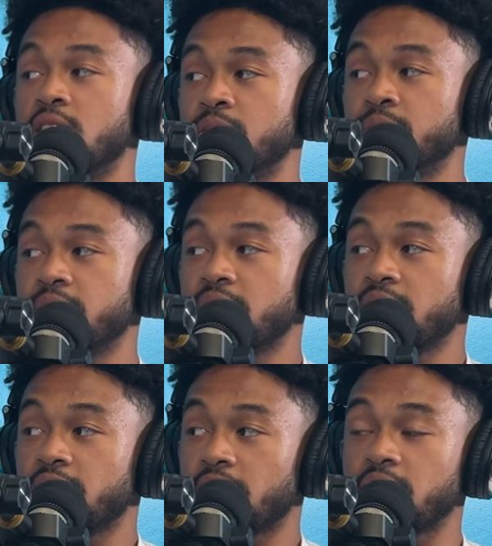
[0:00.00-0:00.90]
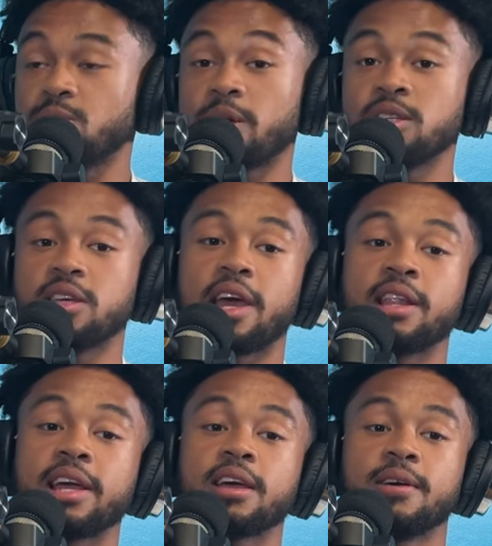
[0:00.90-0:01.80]
them. Yeah. Especially and
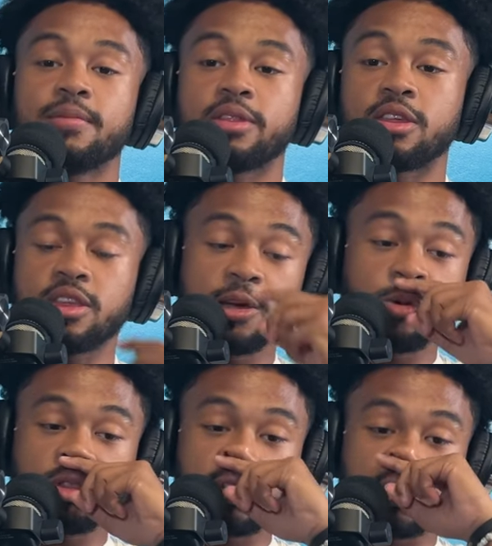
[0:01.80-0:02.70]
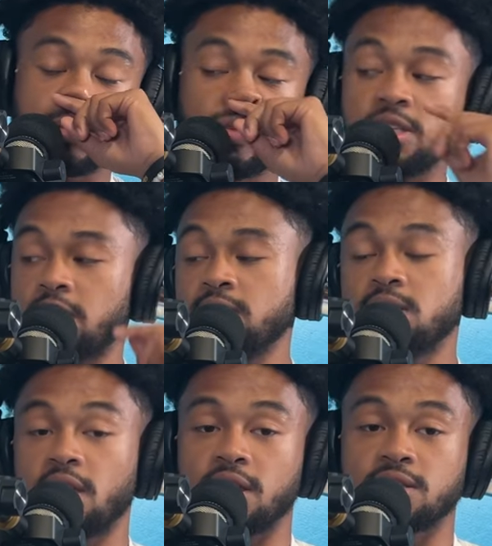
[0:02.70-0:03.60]
like the thing with the he's
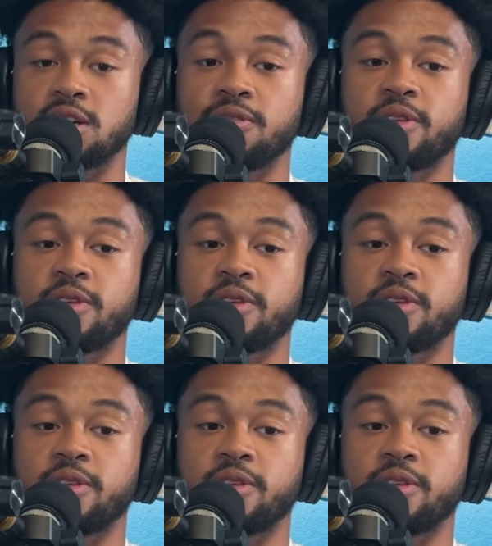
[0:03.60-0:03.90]
instigating stuff.